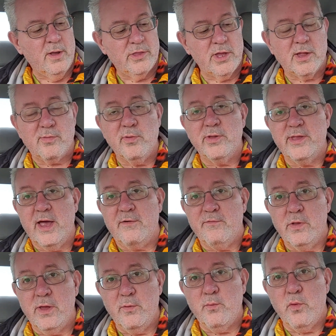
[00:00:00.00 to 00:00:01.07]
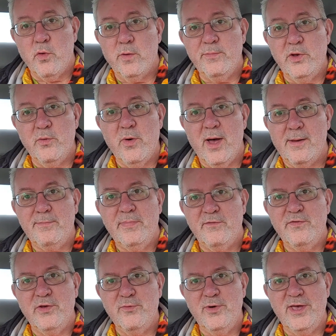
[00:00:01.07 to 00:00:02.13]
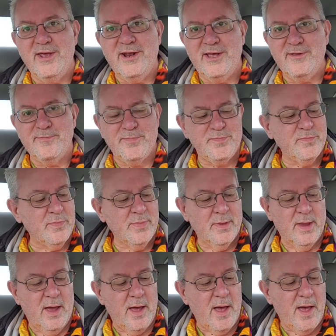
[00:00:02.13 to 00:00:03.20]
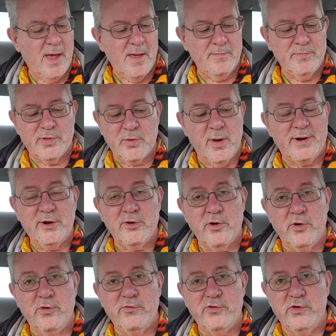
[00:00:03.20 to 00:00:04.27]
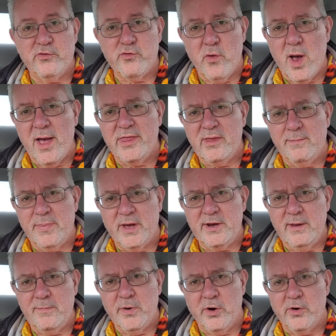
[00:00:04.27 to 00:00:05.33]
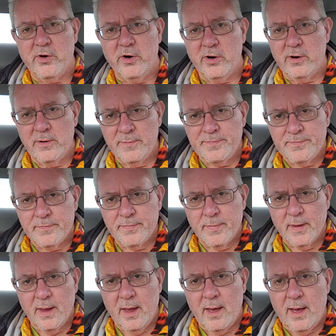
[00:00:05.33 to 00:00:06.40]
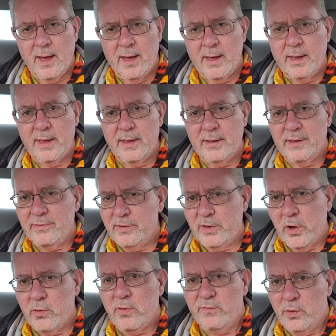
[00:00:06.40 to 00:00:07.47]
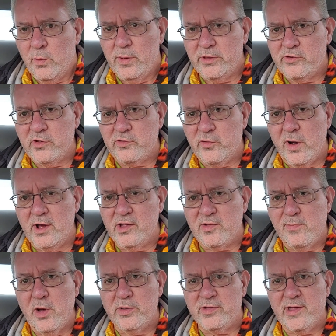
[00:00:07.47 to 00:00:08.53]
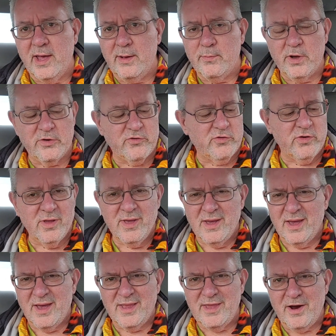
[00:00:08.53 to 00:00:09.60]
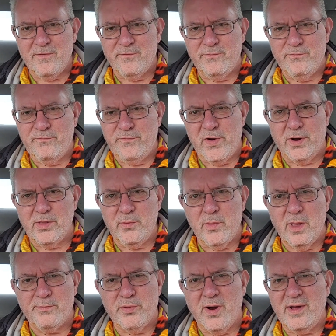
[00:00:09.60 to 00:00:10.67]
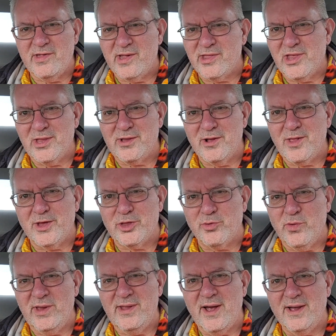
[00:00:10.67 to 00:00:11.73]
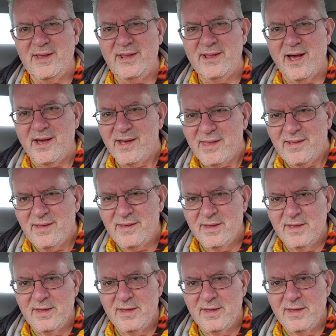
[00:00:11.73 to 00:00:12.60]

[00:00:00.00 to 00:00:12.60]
This will definitely warm you up if you eat it. So I'd encourage you, try the Buddy Burger. If you want to just try a small sandwich. And they're fairly well priced. I think they're like $3.99.